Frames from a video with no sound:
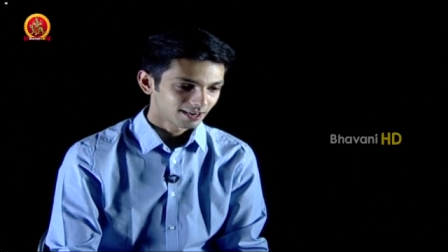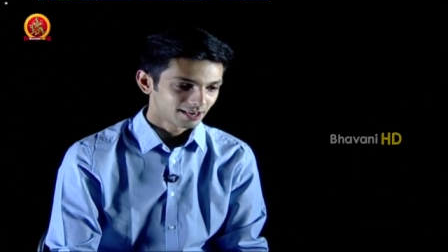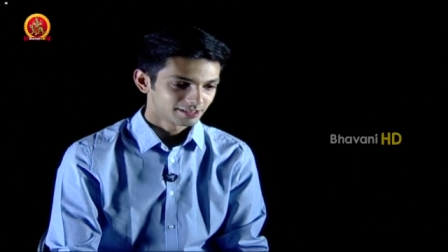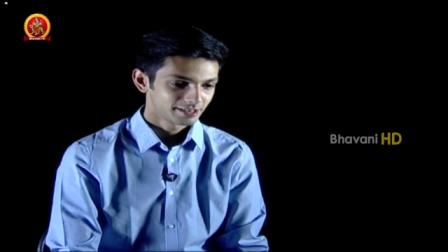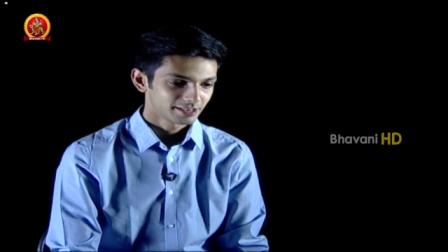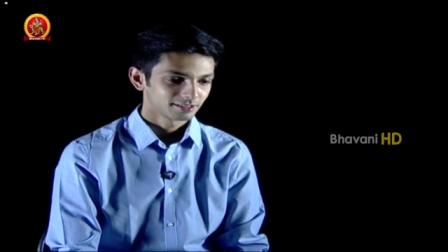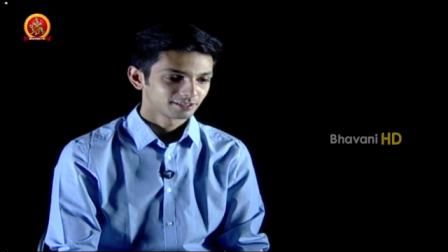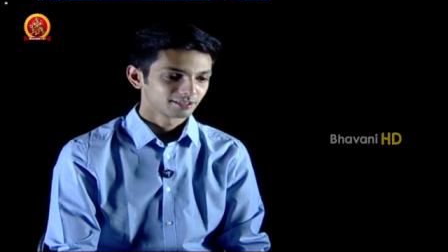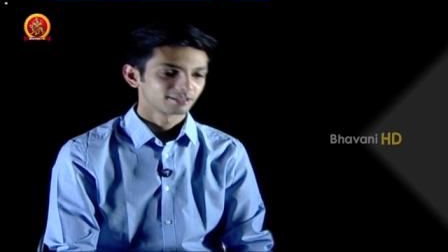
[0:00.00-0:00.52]
I
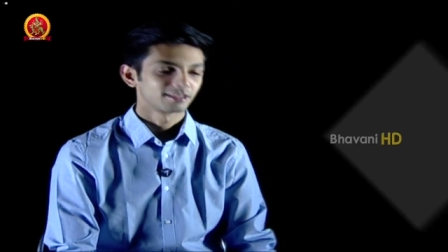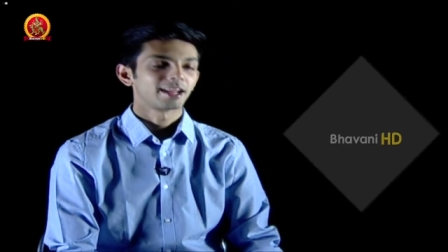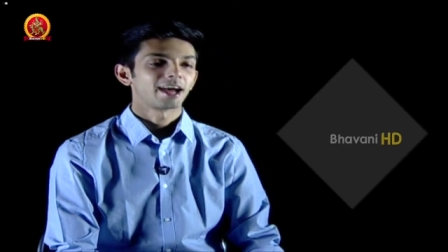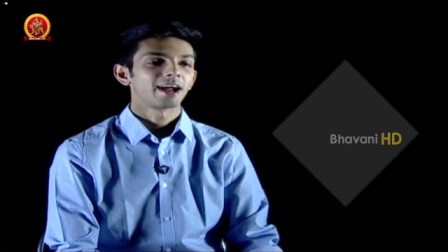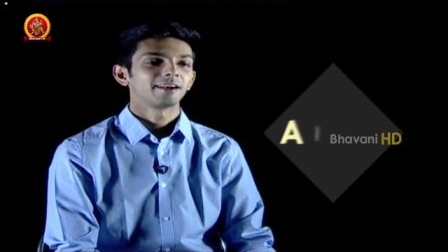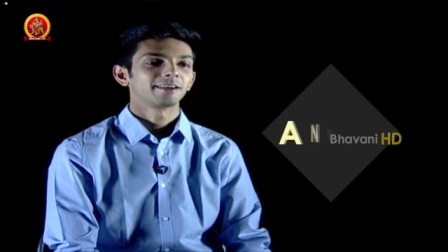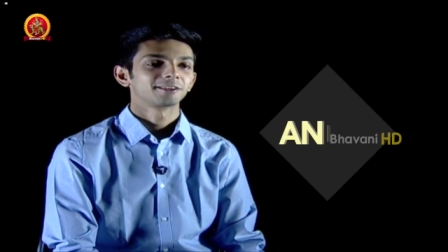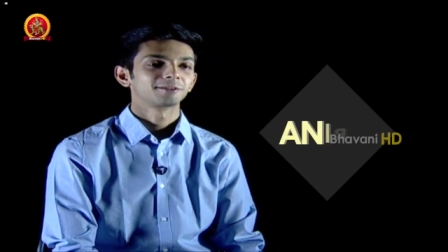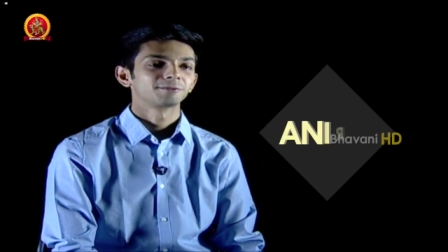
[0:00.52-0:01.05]
think this
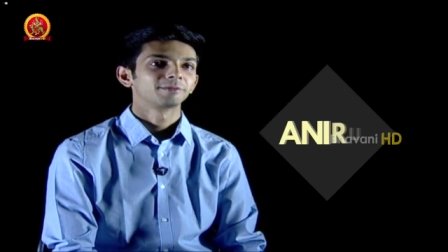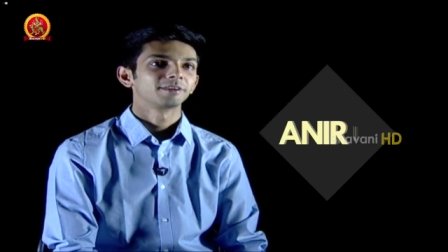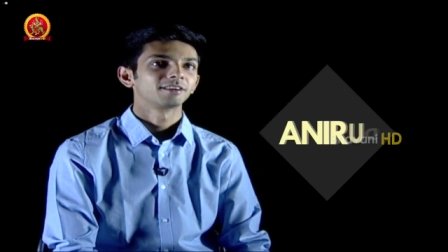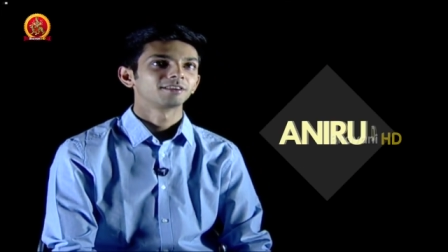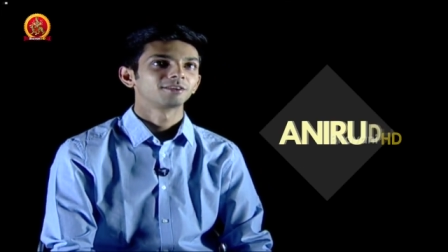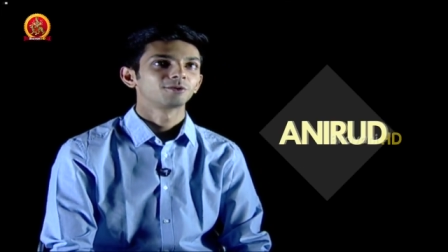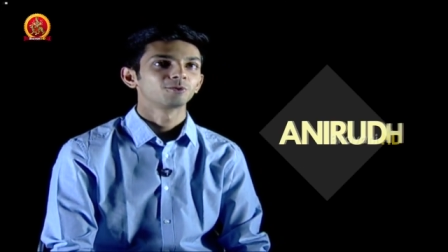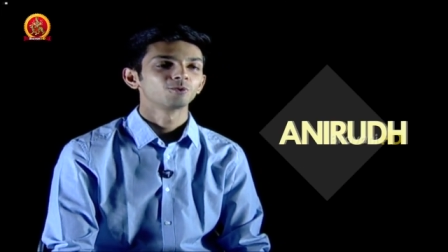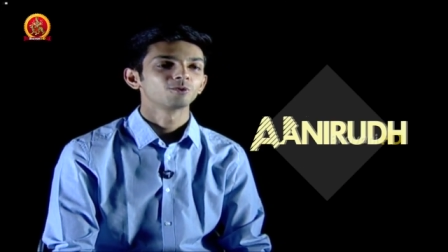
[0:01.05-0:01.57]
land has
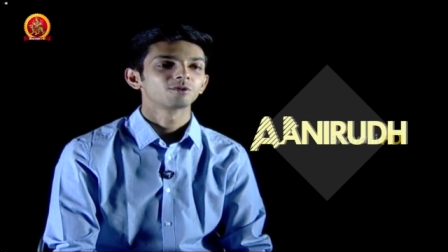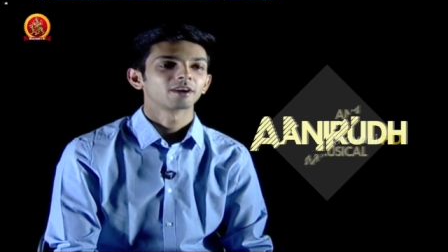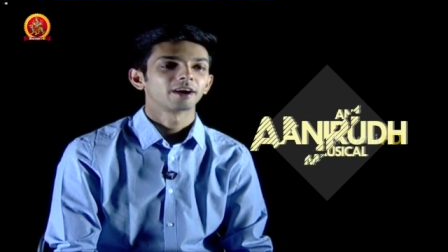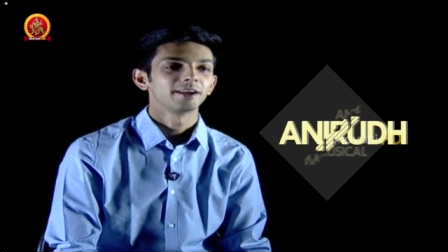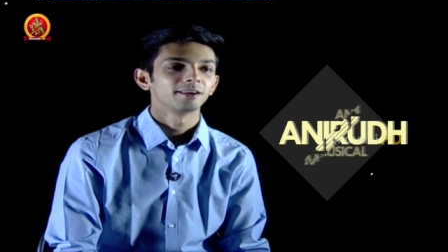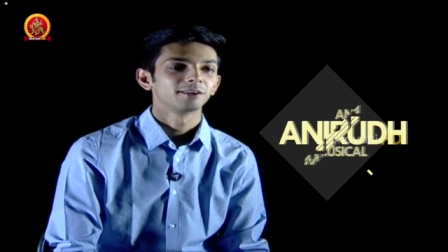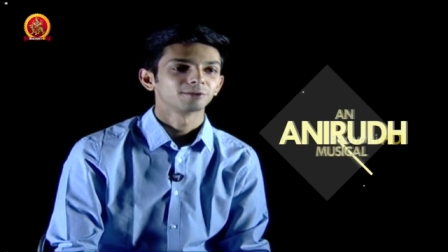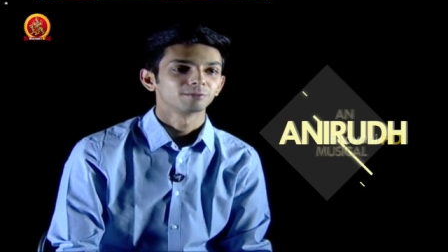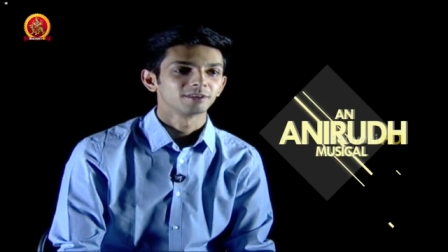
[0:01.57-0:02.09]
been too
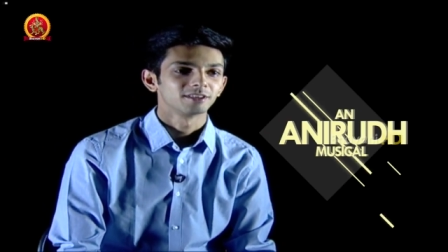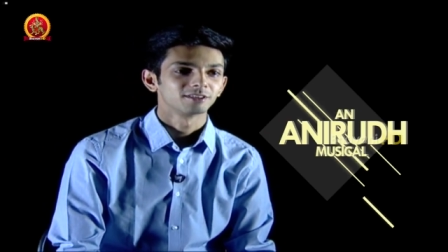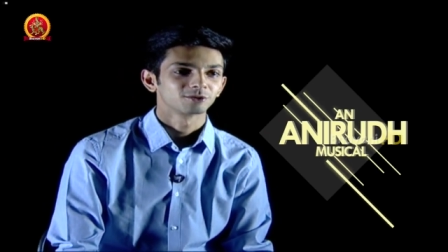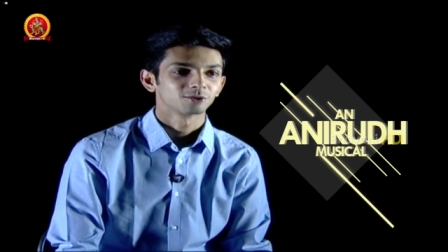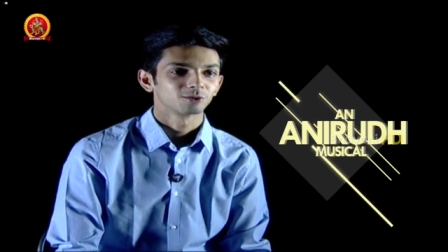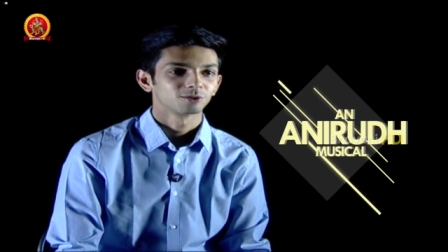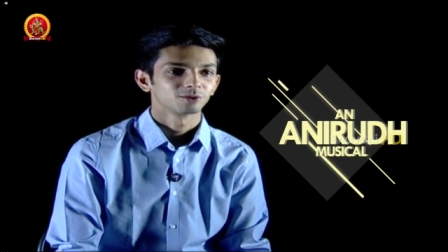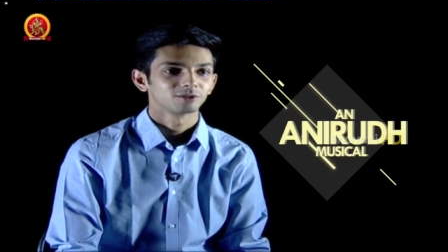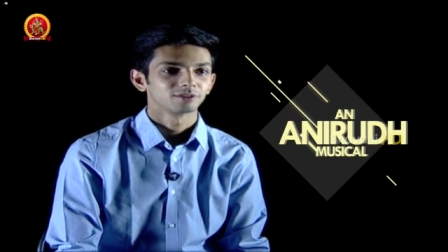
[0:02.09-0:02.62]
kind to me,
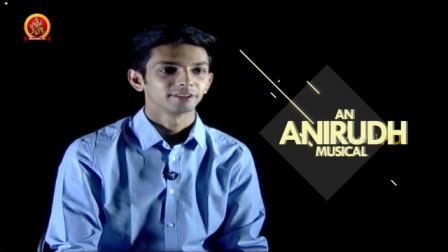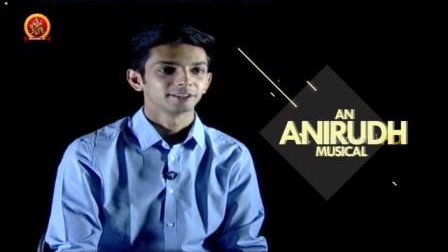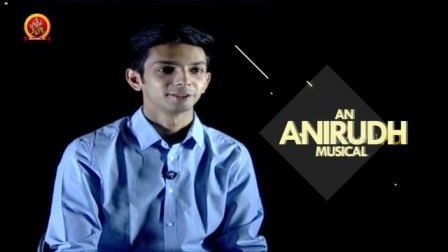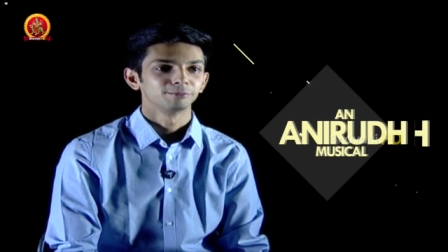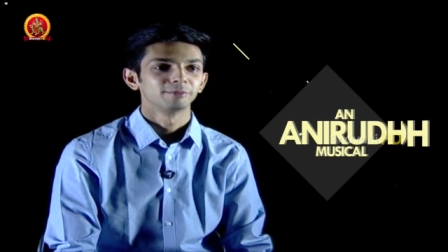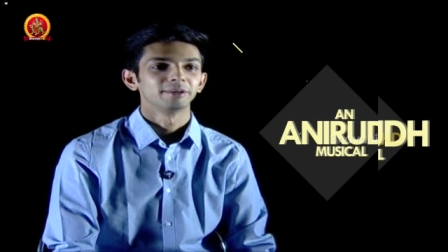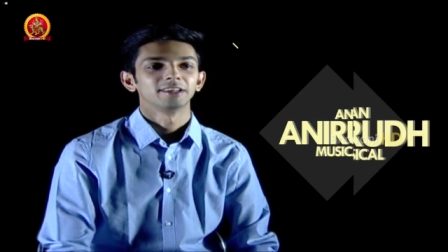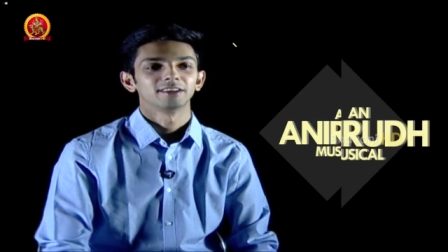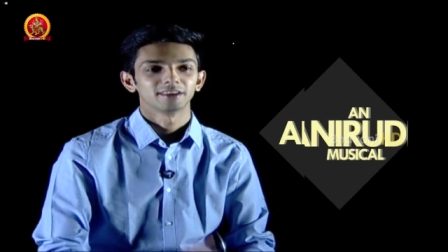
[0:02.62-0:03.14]
so it's
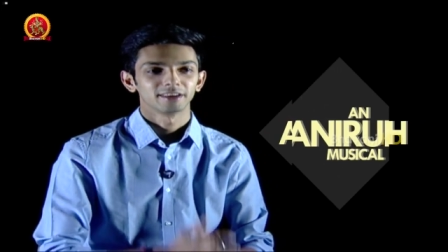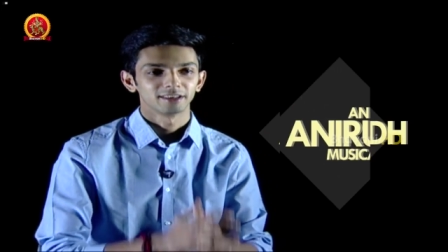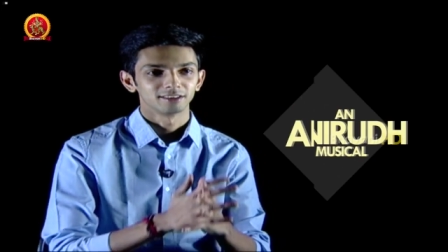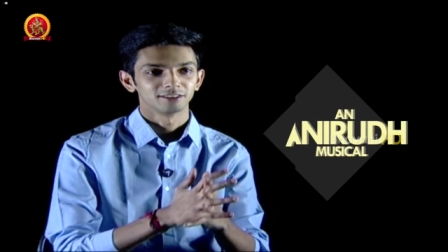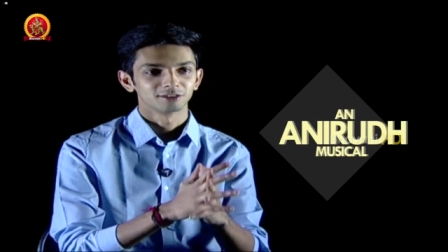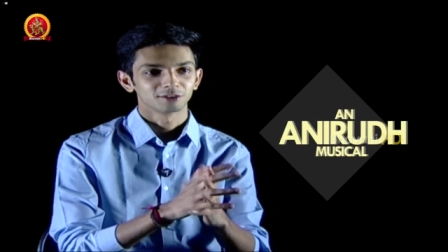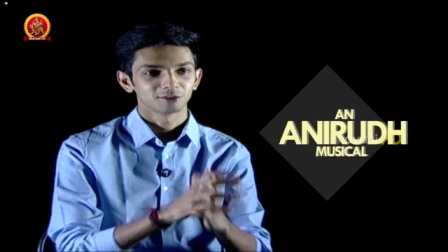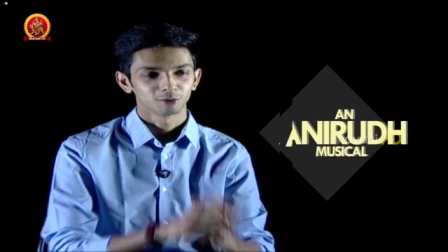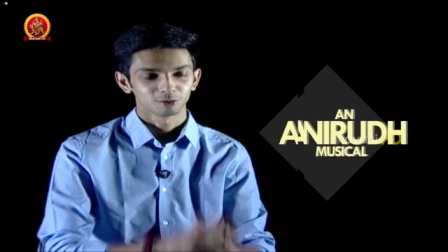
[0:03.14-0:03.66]
better I
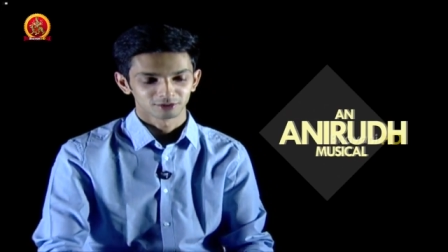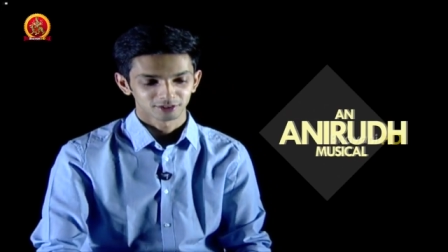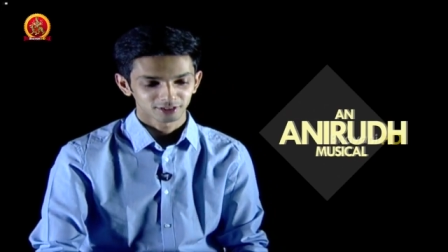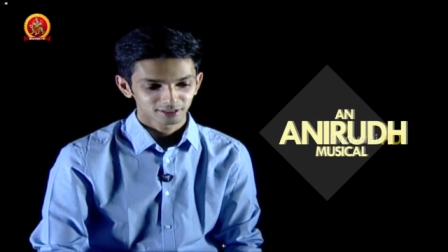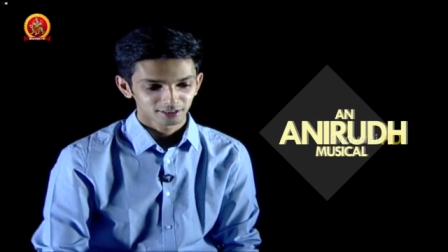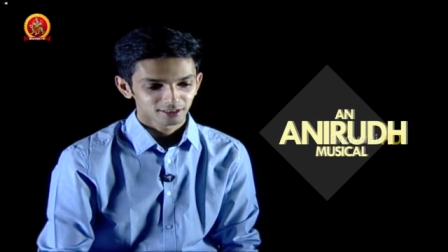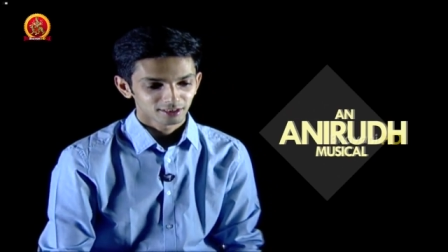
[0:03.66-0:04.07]
disclose it.